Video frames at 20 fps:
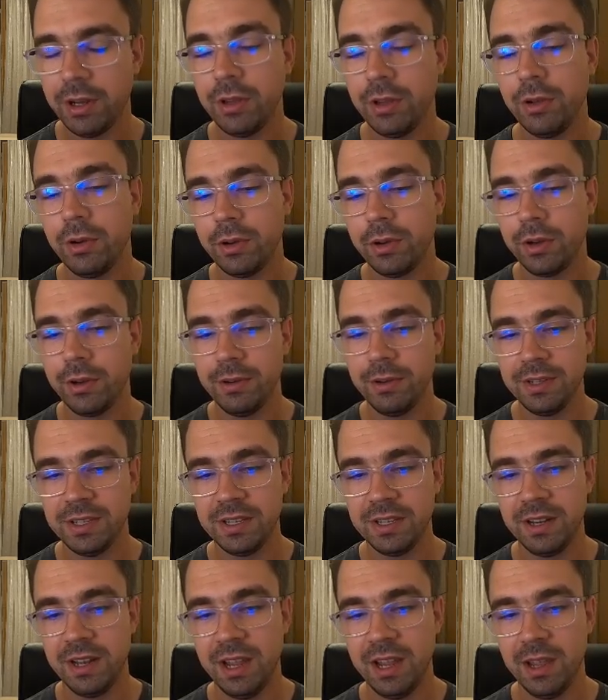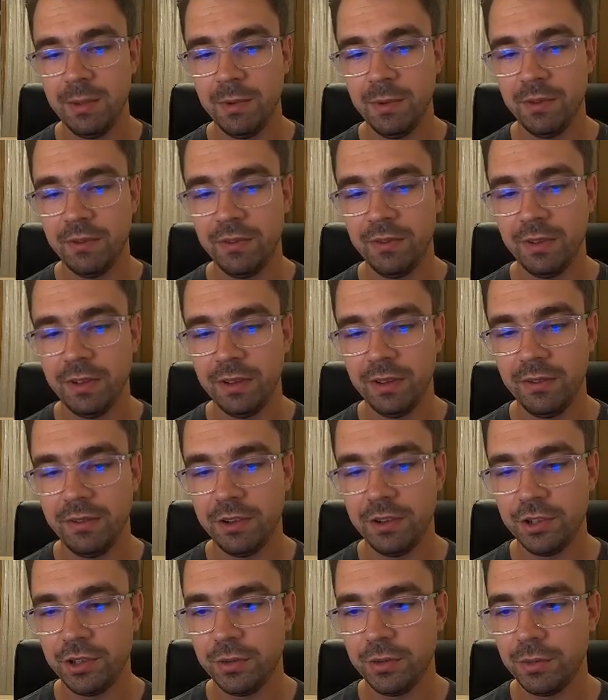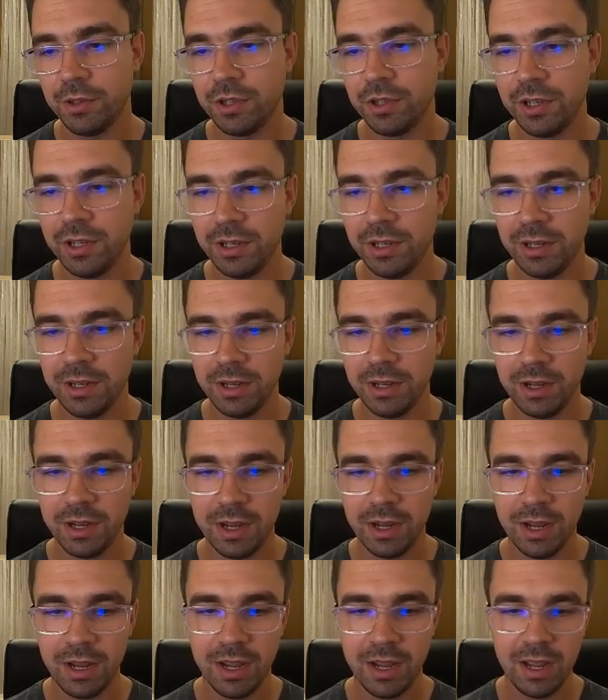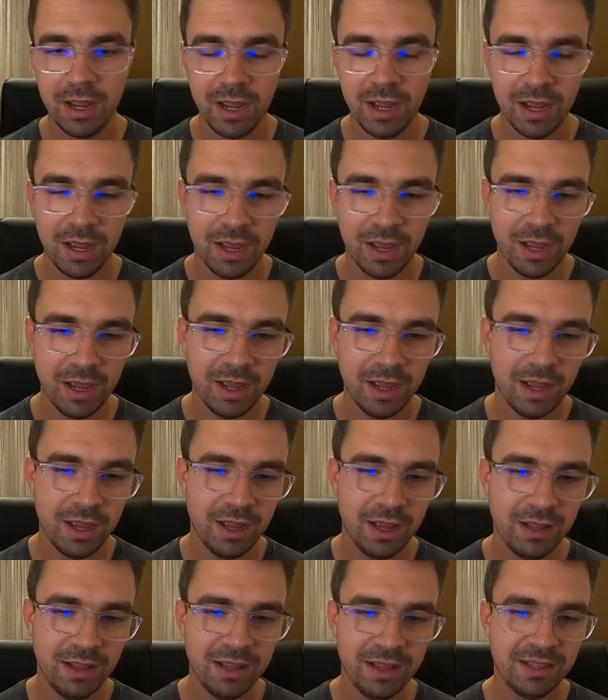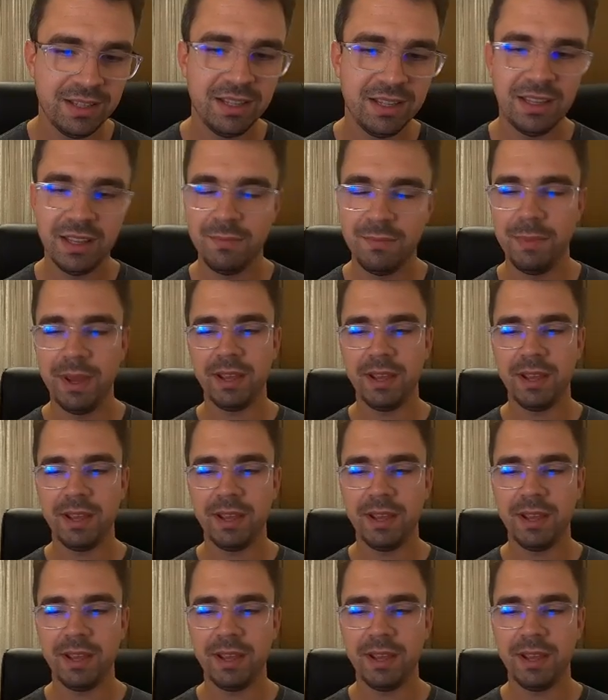Docker is the name of virtual machine. And that's it, I'm